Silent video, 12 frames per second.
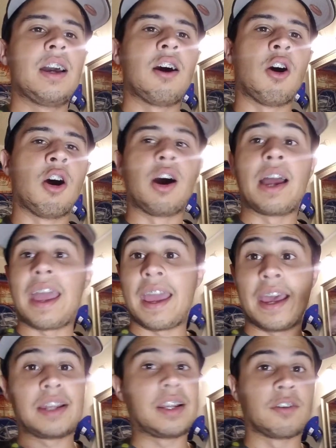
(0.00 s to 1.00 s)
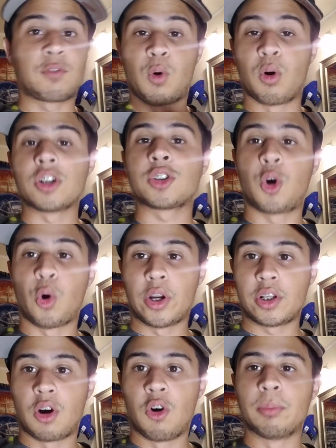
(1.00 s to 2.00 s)
And of course, Corey
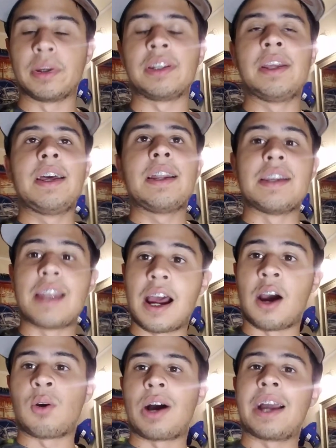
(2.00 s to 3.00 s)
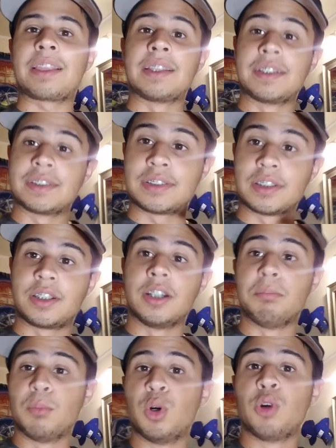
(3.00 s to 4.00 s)
Coleman. Now, I think this is a good
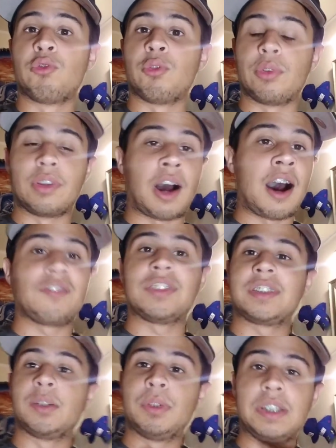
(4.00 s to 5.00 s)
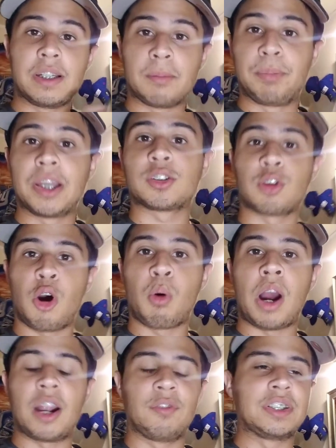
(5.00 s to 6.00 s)
move. Obviously, we need a big, tall
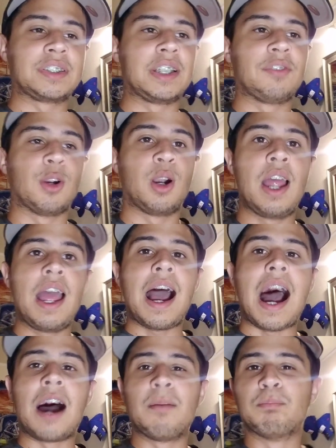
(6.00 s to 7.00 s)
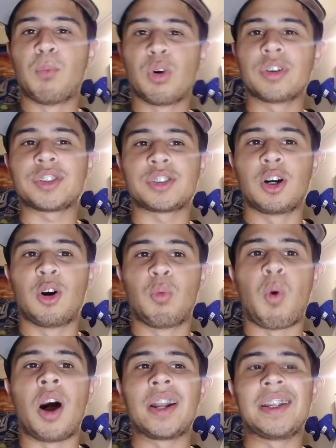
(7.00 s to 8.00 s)
wide receiver. I'm more so
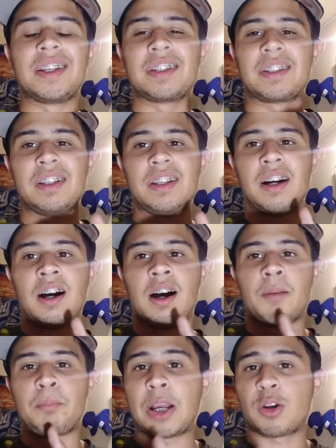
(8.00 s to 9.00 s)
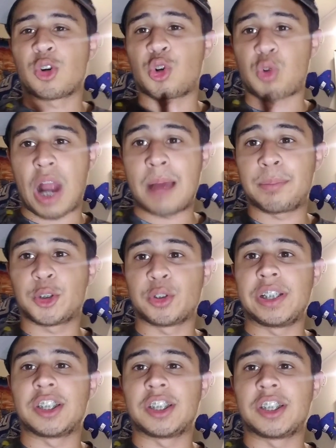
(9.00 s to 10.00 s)
wanting Michael
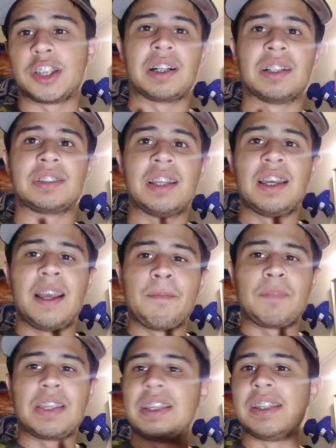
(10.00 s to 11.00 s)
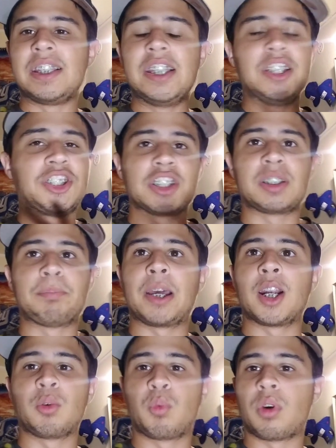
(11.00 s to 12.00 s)
Crabtree just because he's just a
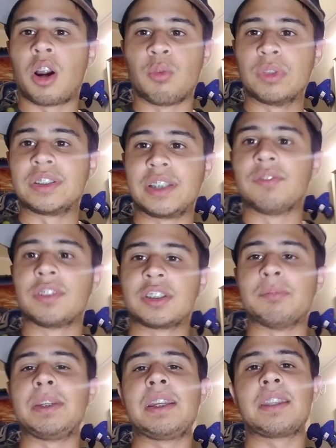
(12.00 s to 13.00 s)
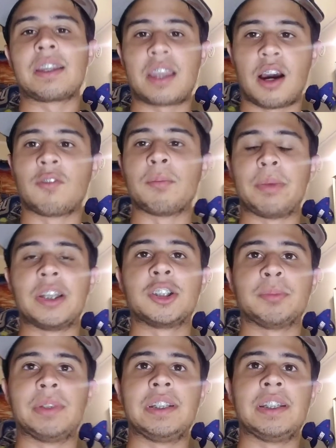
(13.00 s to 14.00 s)
better receiver to me than Kelvin
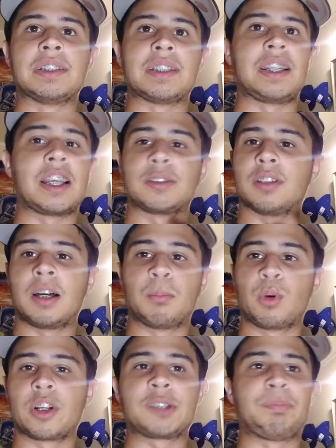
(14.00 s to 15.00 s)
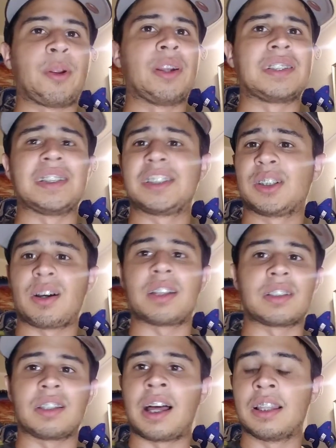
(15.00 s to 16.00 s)
Benjamin is, and he has a lot more experience, and he still has
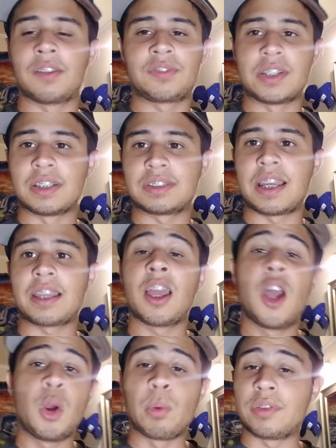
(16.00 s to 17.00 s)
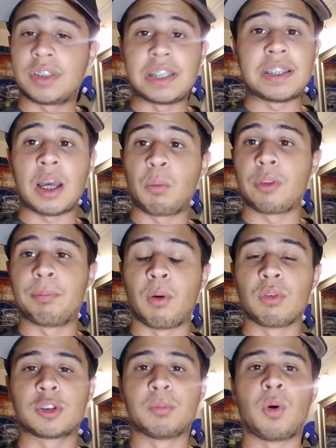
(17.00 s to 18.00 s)
a lot left in the tank. We've seen that with
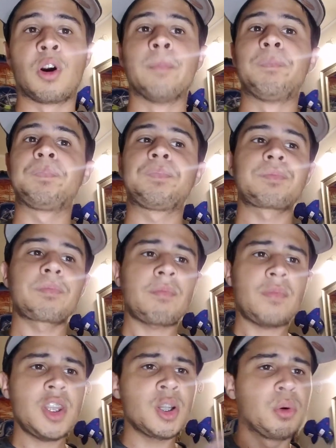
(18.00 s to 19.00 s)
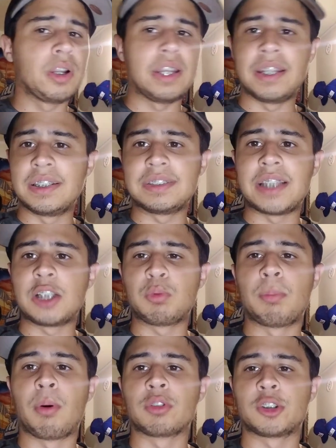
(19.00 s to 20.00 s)
Baltimore. In his days
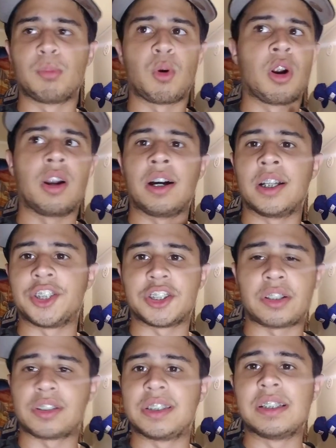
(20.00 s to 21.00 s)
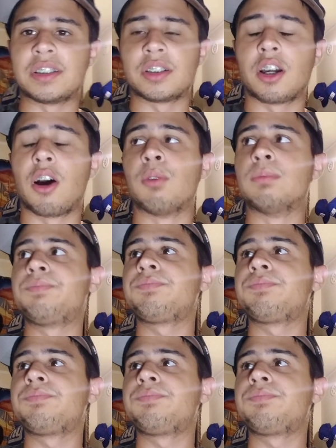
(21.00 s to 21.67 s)
with Baltimore, just a season ago.